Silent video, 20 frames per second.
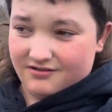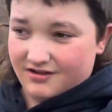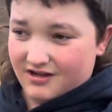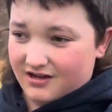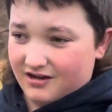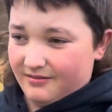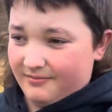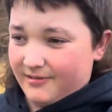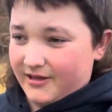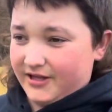
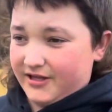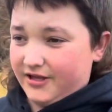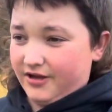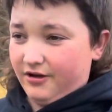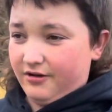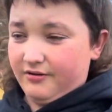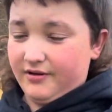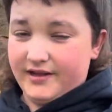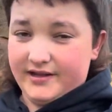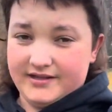gonna be
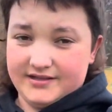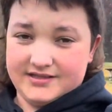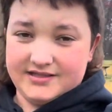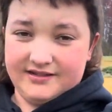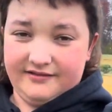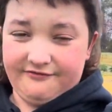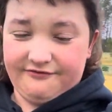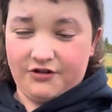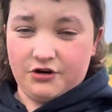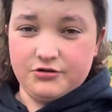doing
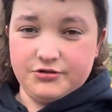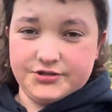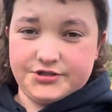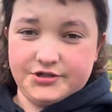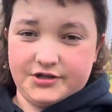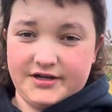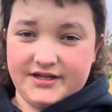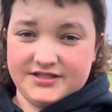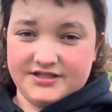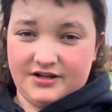some fruit
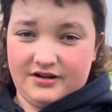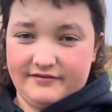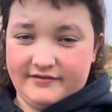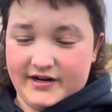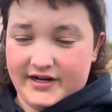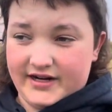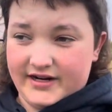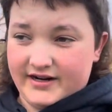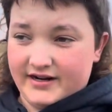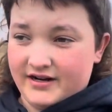trees over
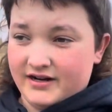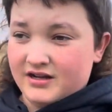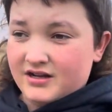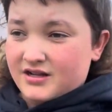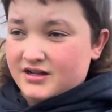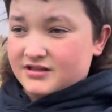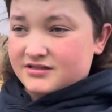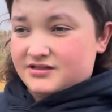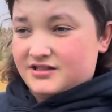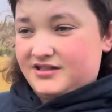here.
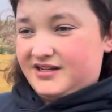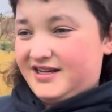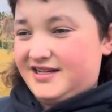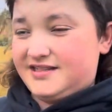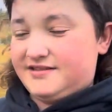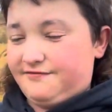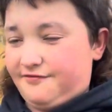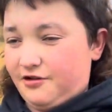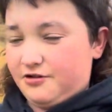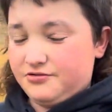So
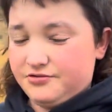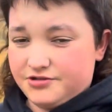these fruit